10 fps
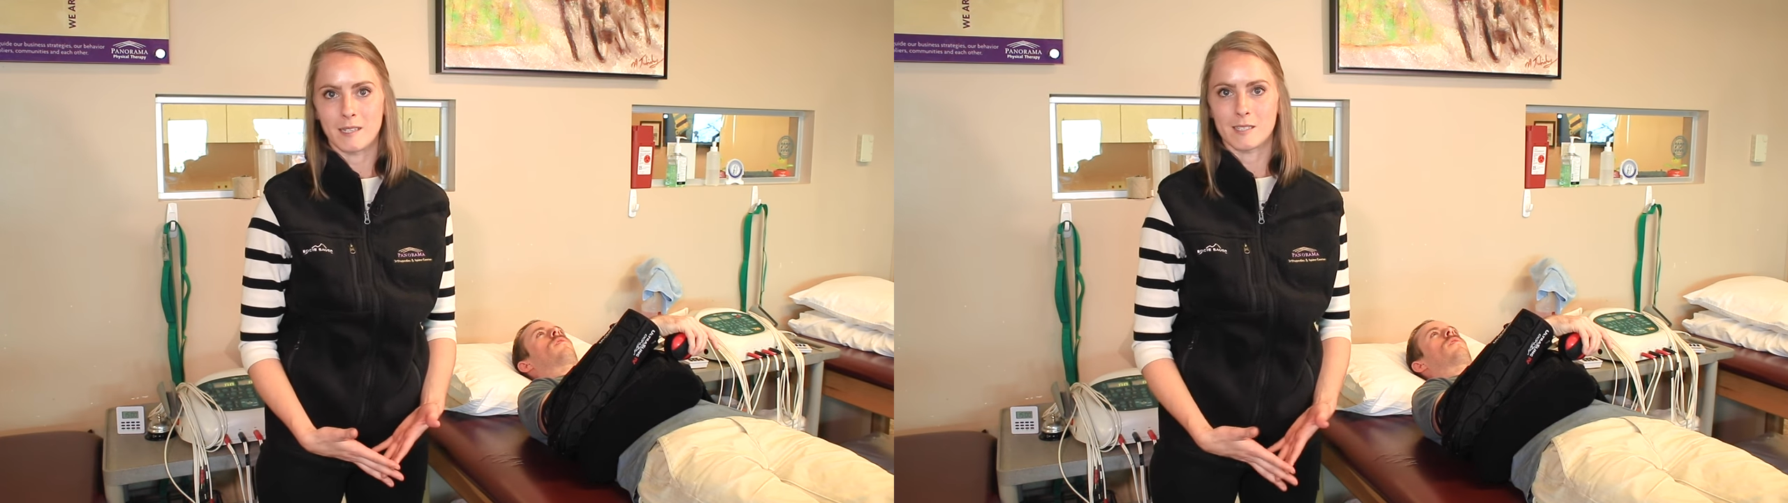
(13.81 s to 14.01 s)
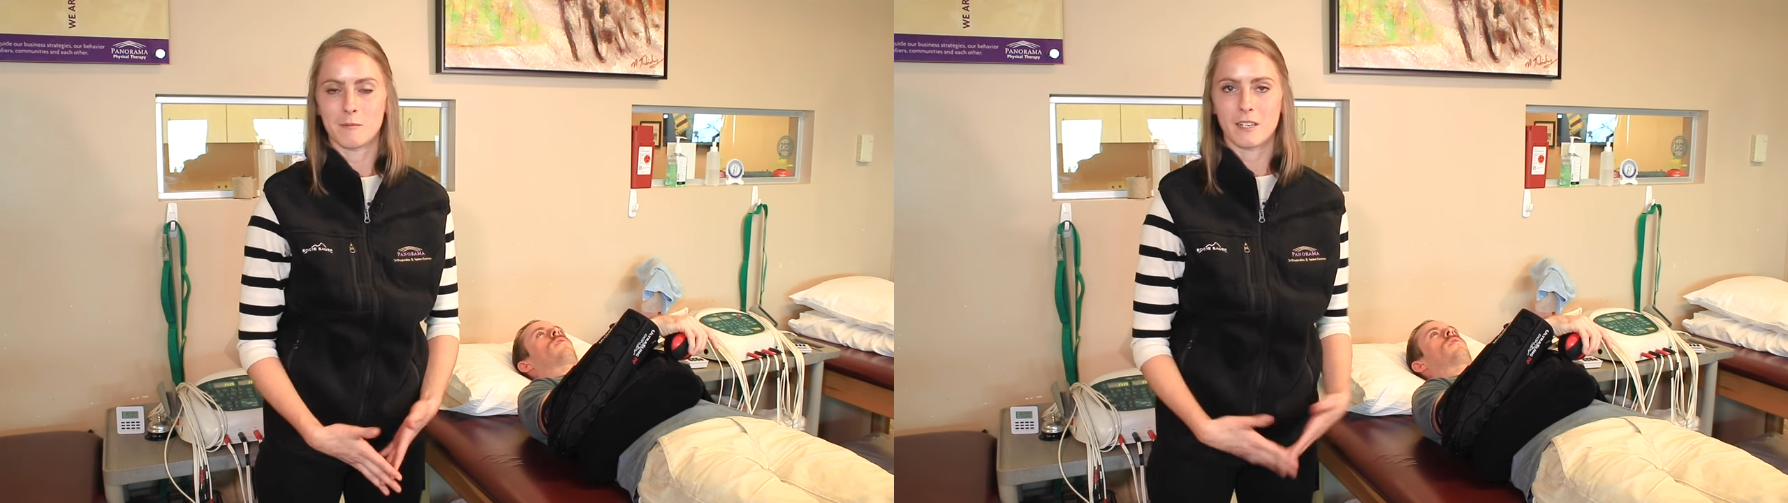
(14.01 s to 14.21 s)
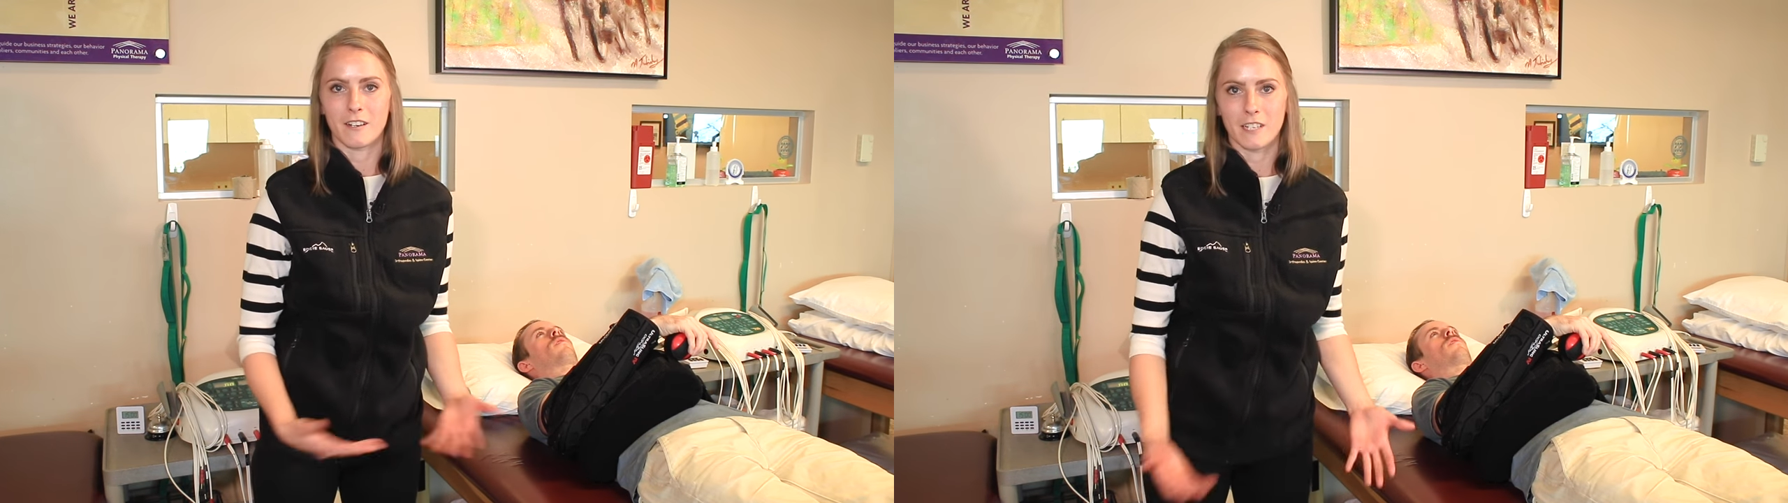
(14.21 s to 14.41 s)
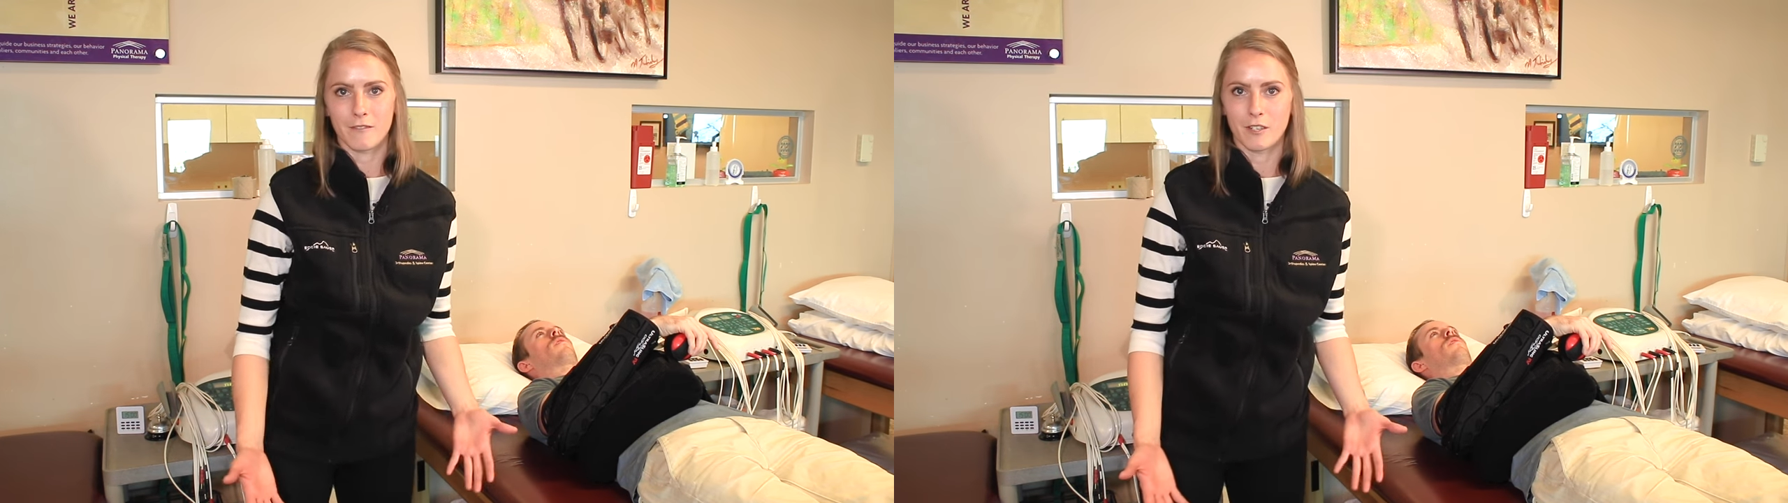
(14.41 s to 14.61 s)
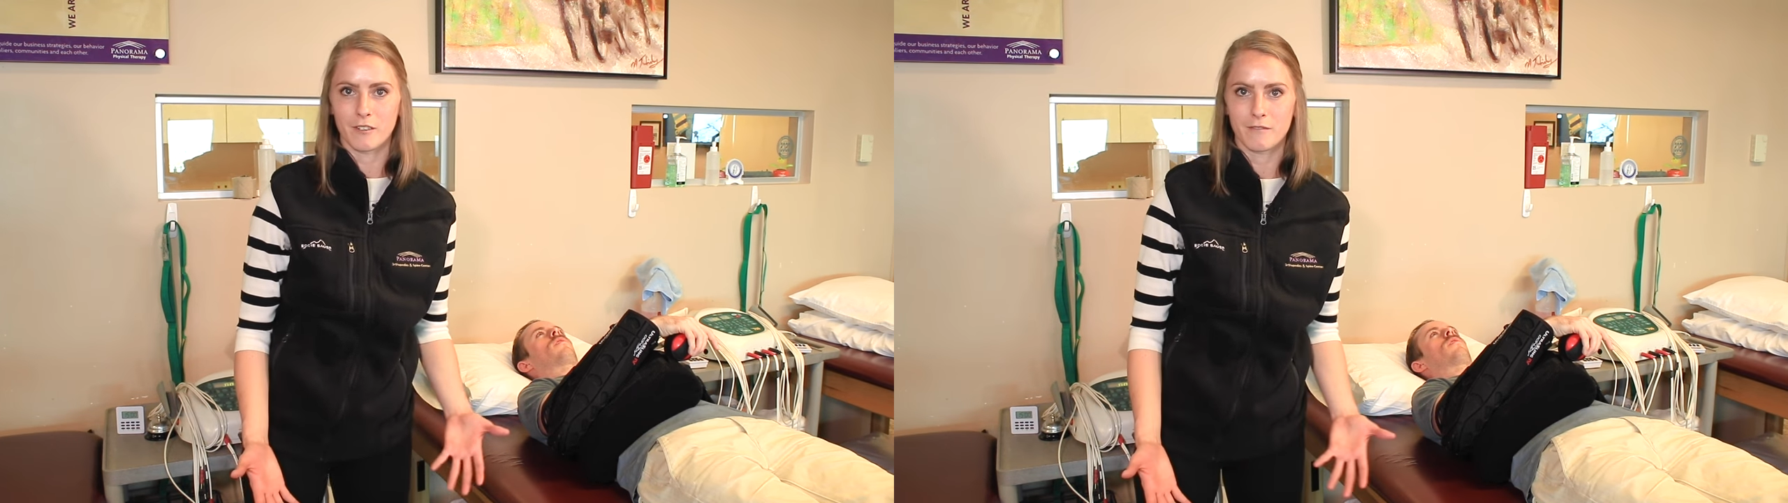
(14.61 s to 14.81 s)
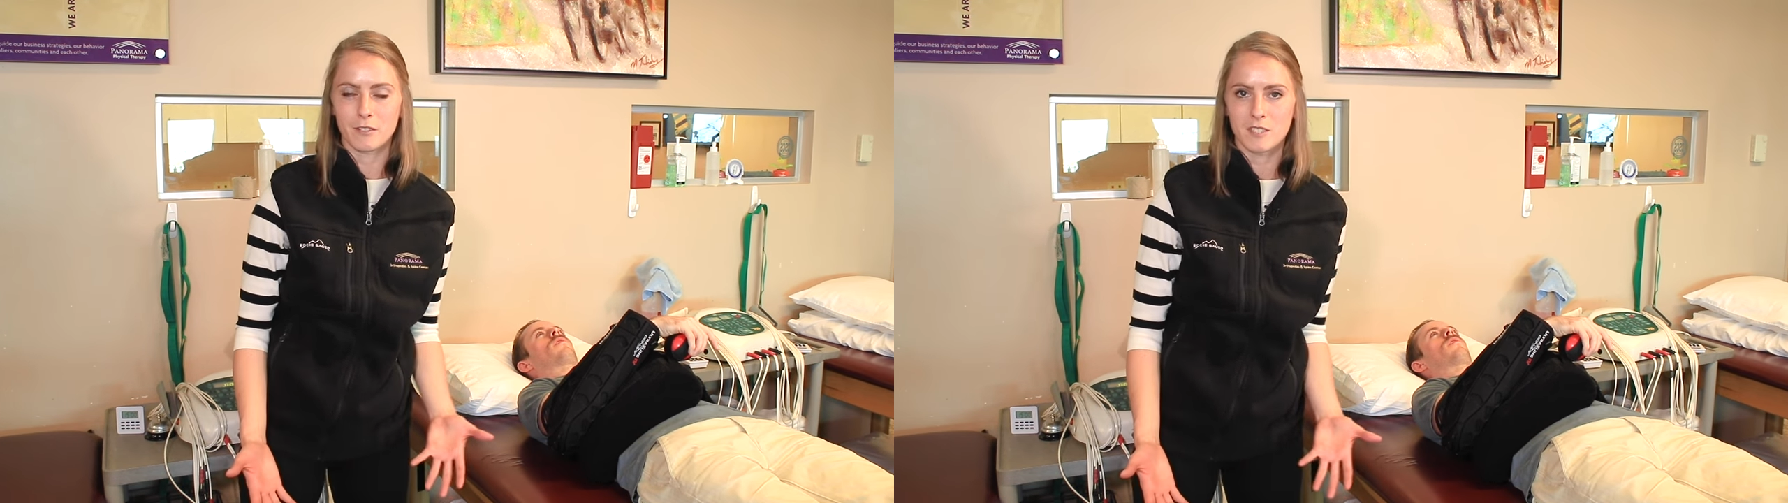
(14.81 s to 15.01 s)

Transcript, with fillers: so I'm here to give you a few